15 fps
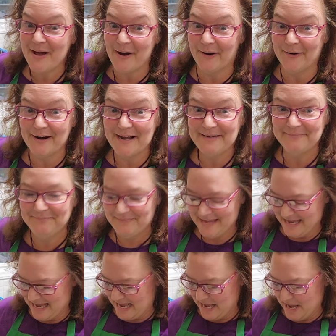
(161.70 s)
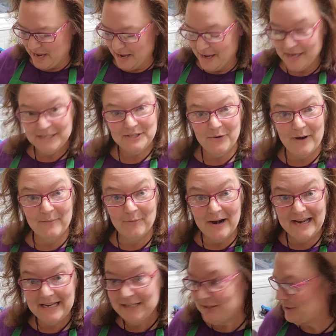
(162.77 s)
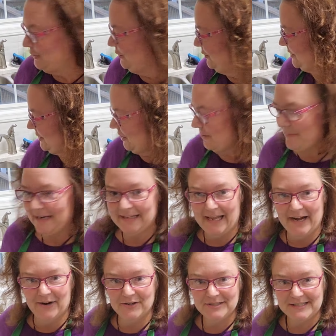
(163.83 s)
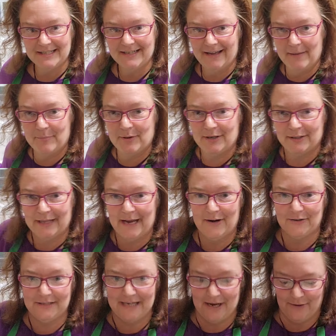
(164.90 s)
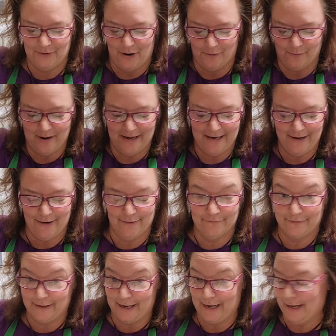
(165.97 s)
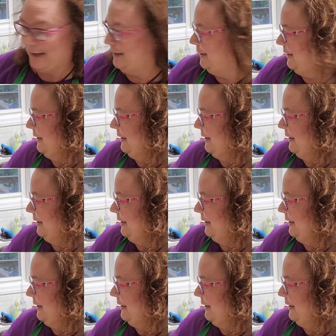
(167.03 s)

All right, so I'm ready to start my layers. I put a layer down already of the